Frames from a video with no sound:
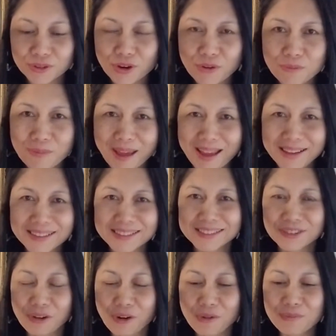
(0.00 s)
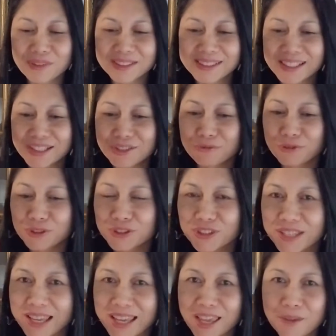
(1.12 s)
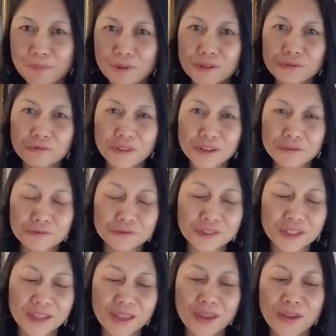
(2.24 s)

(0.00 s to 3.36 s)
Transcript: go back to our message for today, April 5th?